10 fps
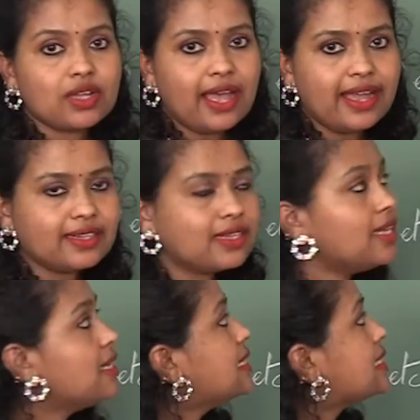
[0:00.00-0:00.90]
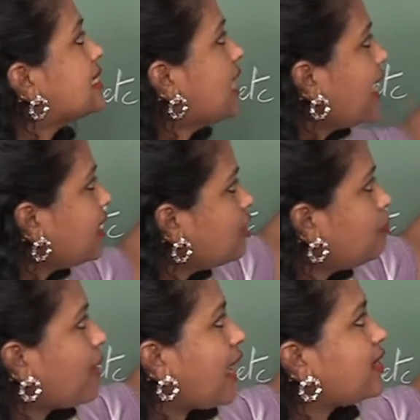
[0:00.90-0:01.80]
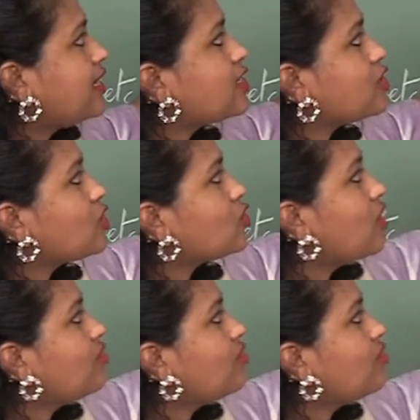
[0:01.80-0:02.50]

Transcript: And standard practices of